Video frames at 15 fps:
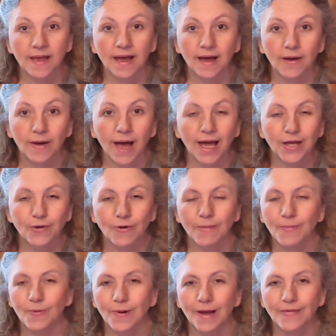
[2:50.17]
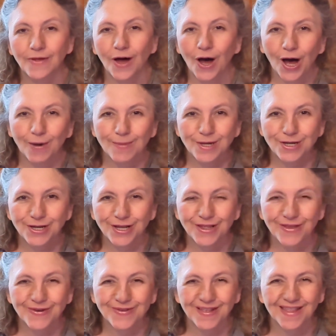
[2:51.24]
I grew up around the Amish, and
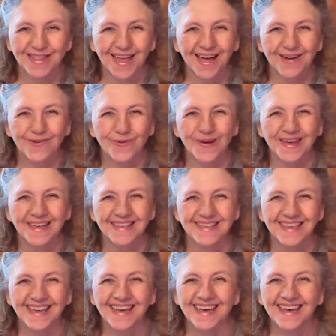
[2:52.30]
there's a lot of ways